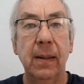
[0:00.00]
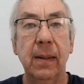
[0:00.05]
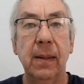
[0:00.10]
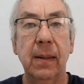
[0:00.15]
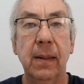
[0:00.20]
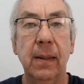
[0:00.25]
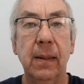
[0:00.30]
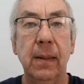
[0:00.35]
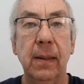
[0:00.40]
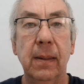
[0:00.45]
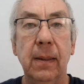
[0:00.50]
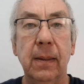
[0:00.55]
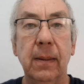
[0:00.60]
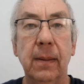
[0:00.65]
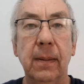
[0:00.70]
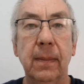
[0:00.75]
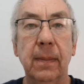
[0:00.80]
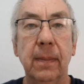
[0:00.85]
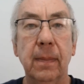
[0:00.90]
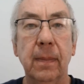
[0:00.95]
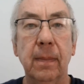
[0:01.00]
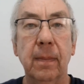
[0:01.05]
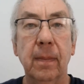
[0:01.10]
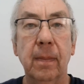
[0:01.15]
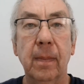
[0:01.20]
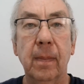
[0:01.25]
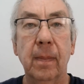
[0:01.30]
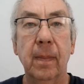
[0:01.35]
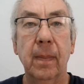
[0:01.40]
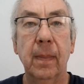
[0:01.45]

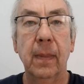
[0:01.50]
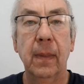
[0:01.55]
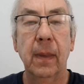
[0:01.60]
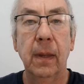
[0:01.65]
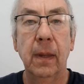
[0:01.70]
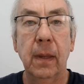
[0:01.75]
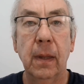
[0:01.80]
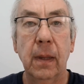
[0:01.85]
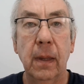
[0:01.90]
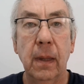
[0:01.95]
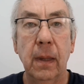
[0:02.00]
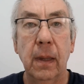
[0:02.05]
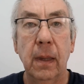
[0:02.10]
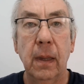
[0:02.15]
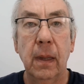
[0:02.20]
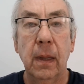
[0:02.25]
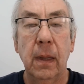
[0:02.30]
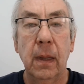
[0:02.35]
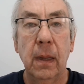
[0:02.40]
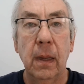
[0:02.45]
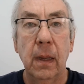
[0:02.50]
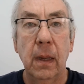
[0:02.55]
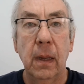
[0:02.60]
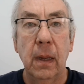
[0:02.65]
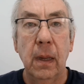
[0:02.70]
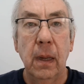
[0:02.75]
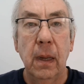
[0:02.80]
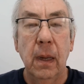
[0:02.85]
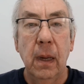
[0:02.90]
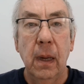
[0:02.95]

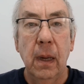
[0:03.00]
No one is speaking in this clip.